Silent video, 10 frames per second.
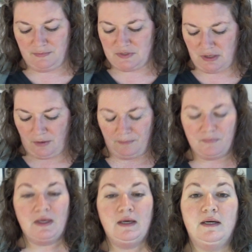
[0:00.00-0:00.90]
So
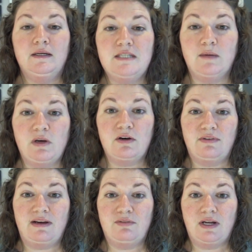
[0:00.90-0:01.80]
tell me your
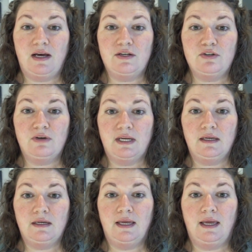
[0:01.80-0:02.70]
favorite hot
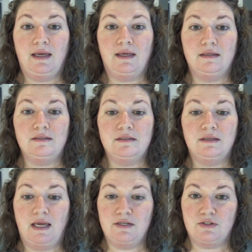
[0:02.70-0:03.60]
drink and
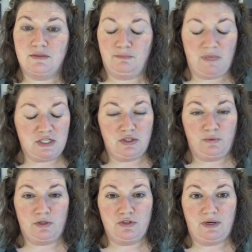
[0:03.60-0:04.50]
mention the
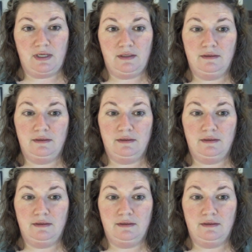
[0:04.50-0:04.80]
word drink.